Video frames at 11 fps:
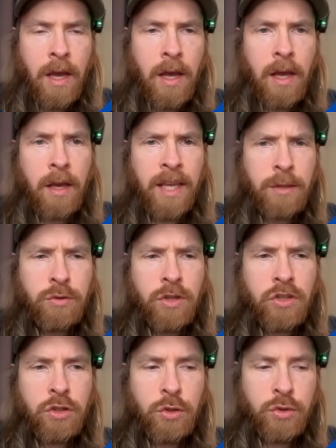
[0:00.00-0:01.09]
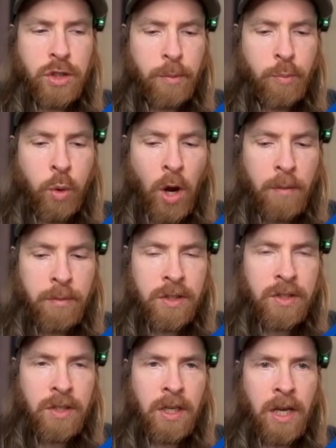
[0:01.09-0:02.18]
Uh, can you just use the
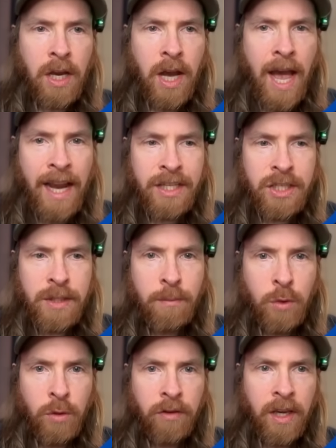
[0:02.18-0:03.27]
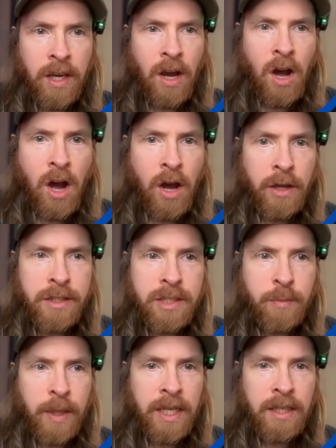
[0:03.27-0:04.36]
prompt uh, action movie, high
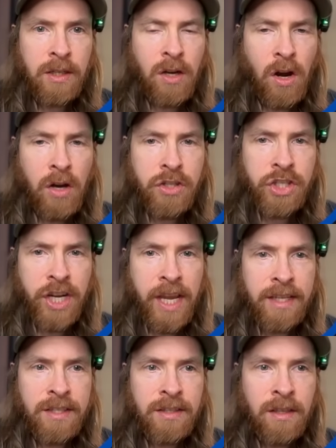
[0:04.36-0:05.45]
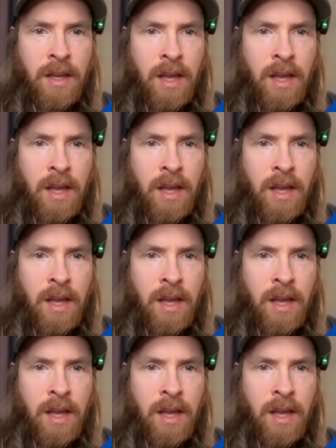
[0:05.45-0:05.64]
speed car chase,